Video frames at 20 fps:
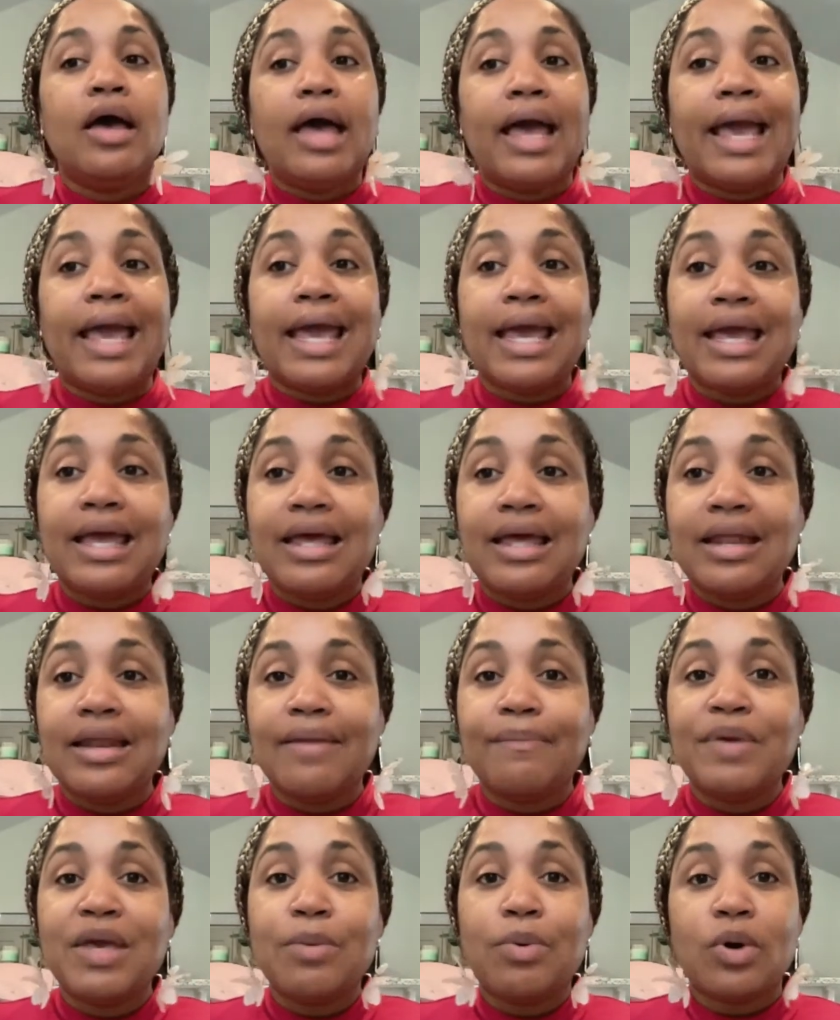
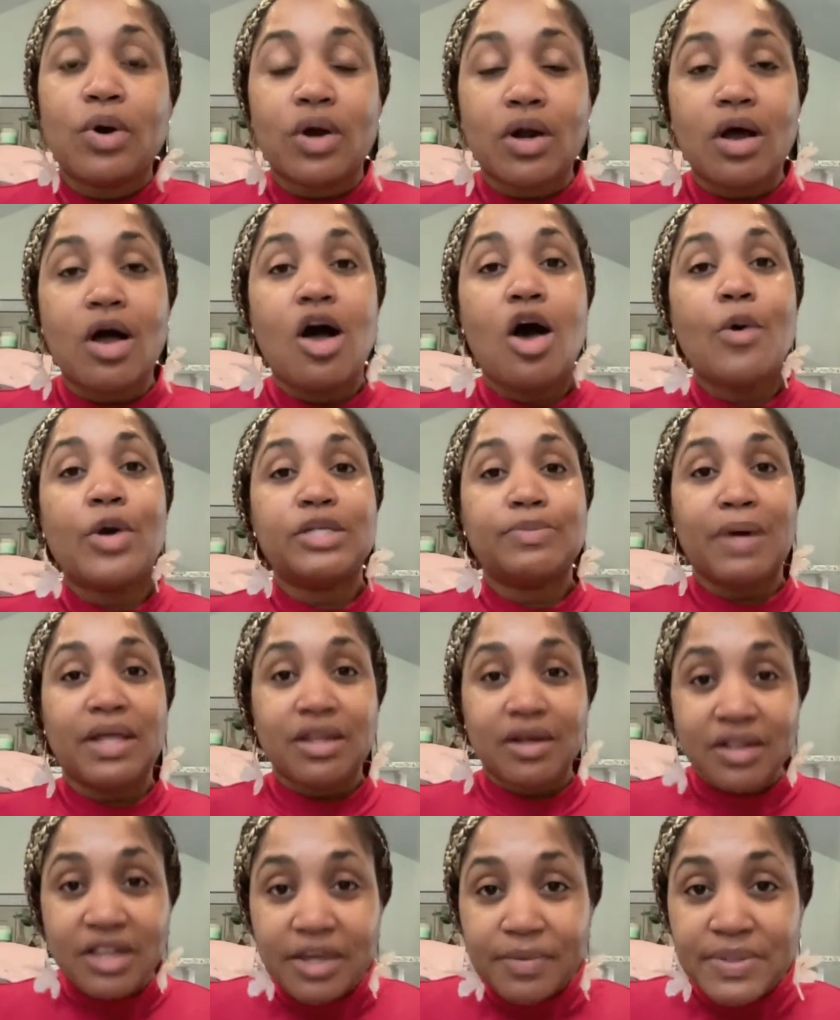And people are going to always buy
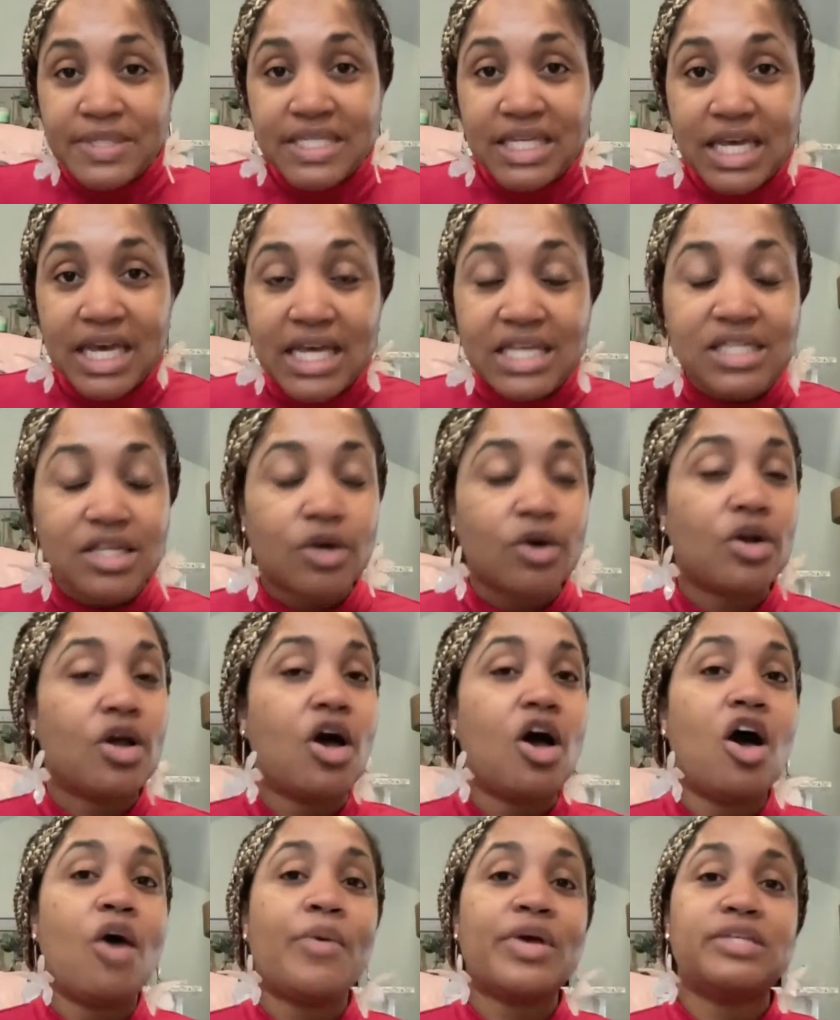their lipsticks. They're going to
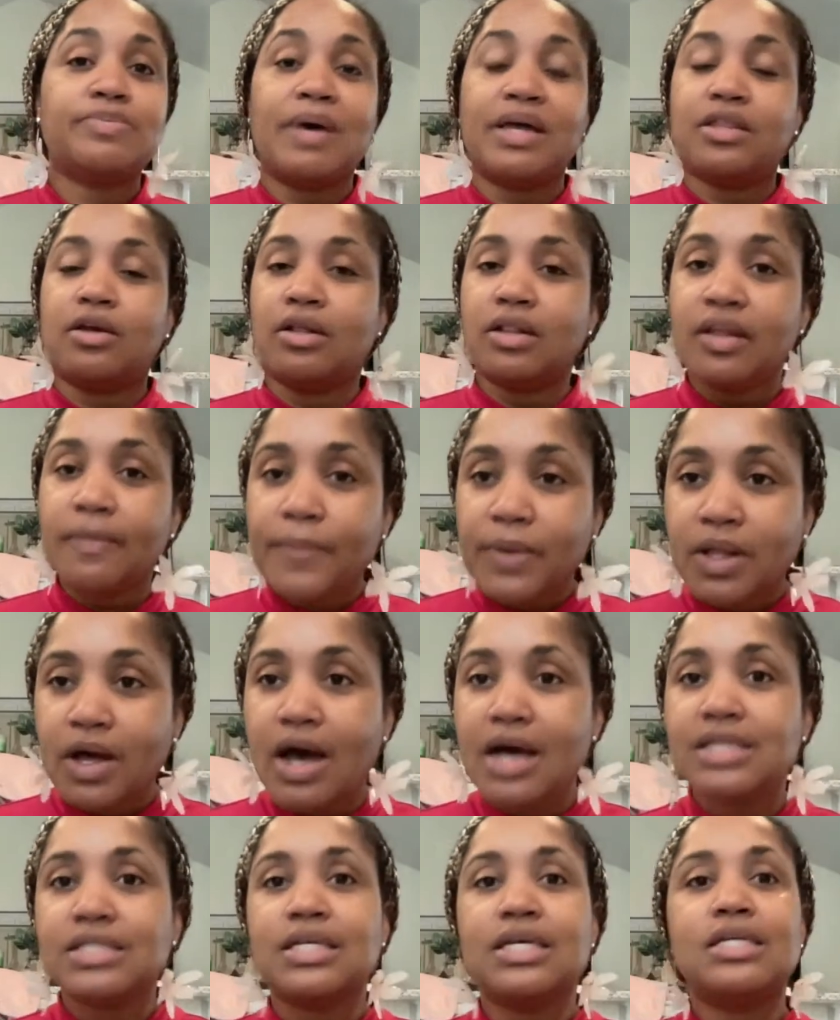always buy their lip
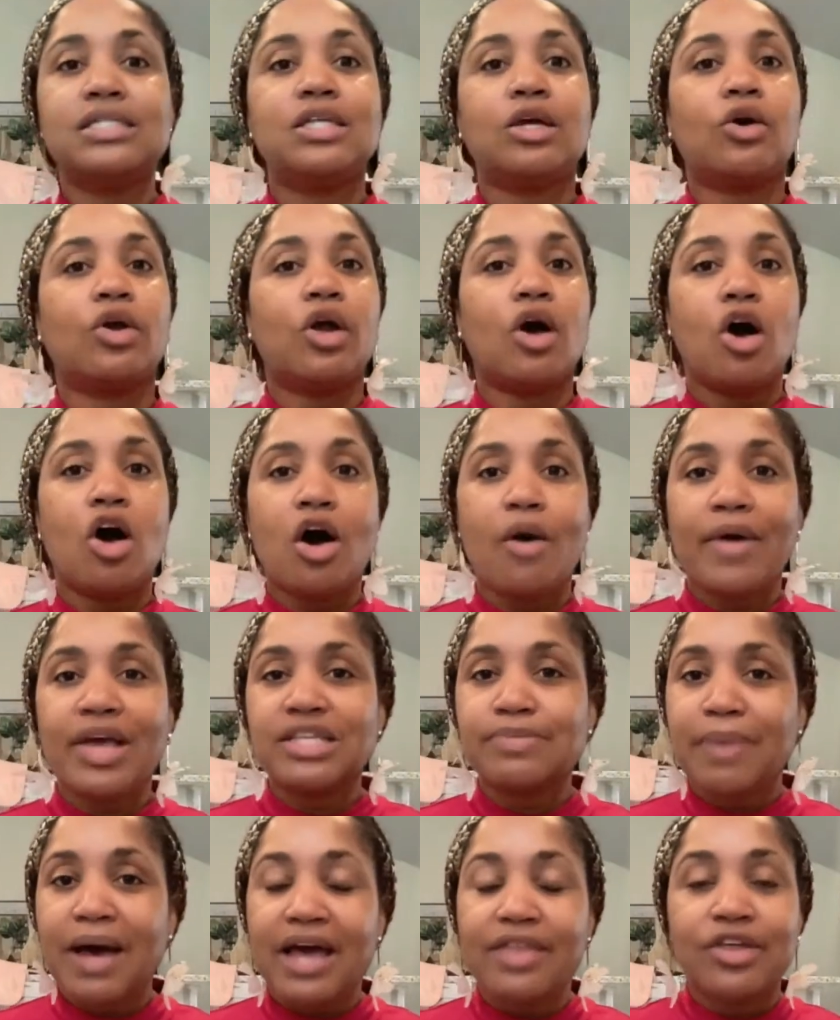glosses. They're going to always
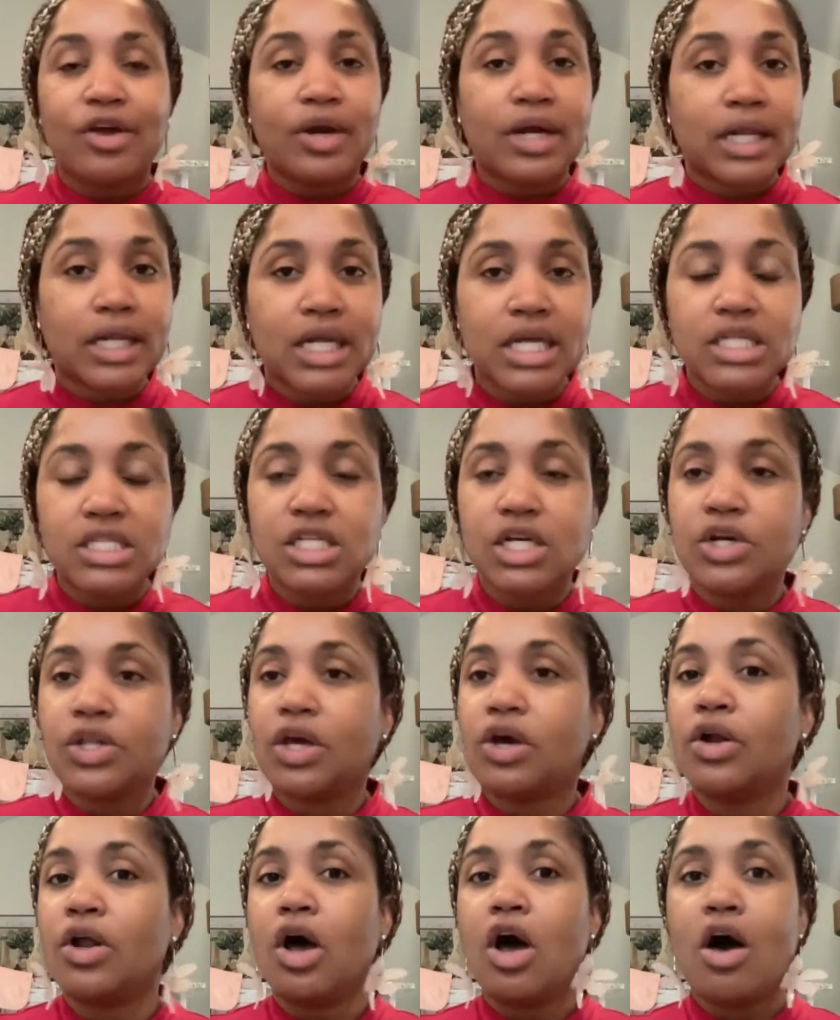buy their cleanser. They're
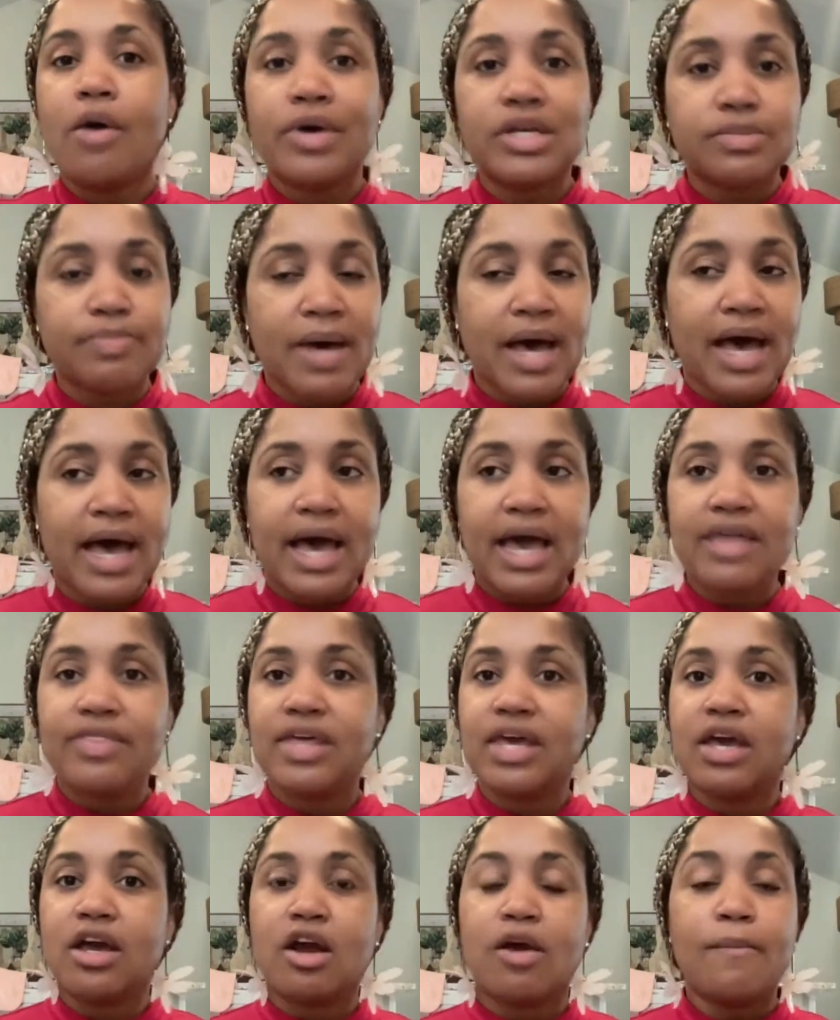going to always buy
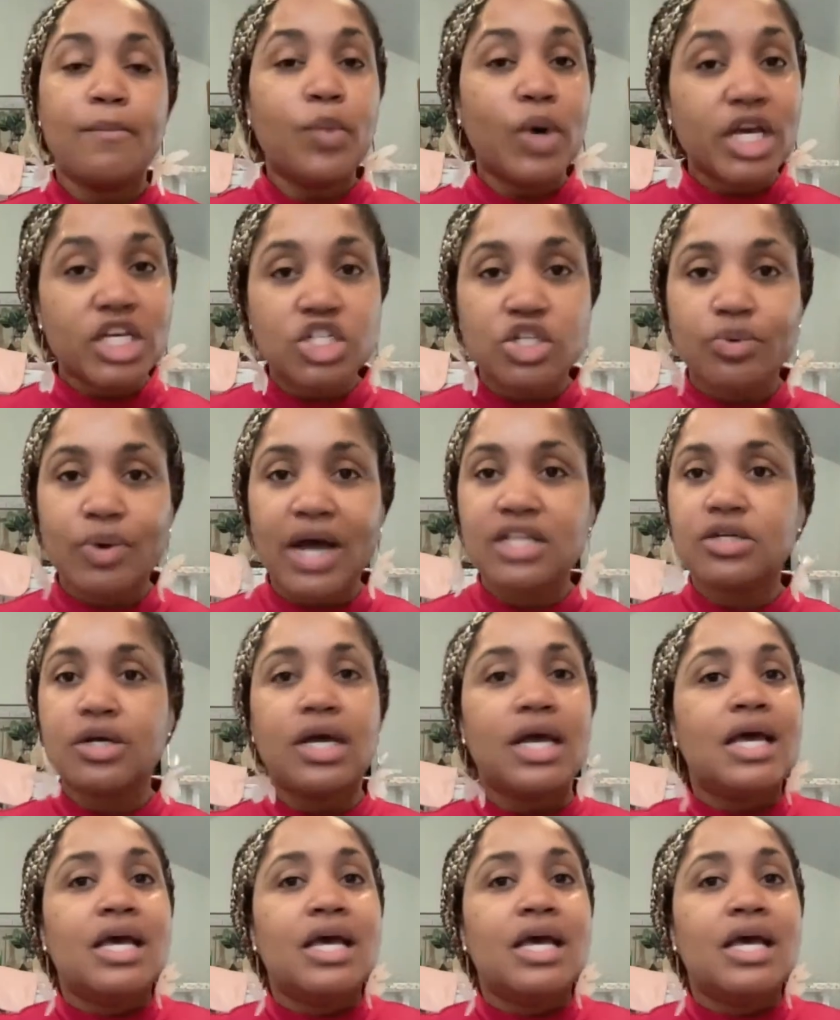their moisturizer.